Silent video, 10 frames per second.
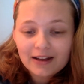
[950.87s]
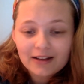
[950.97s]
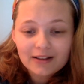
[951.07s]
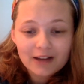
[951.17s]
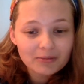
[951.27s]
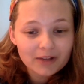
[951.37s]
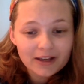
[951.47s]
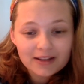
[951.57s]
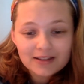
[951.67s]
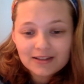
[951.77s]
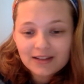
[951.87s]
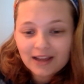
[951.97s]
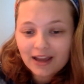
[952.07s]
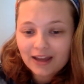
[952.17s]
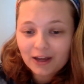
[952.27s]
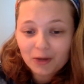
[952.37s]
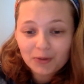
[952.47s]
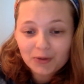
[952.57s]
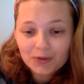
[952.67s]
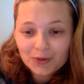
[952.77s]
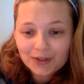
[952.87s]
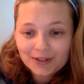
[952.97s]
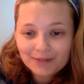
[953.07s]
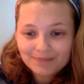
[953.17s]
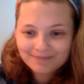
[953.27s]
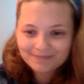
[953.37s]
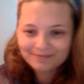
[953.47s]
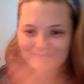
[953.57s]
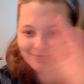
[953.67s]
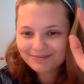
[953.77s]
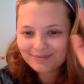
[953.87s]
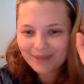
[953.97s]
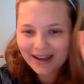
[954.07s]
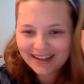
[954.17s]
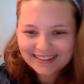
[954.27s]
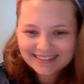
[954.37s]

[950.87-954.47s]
God bless, and I hope you enjoyed. Bye.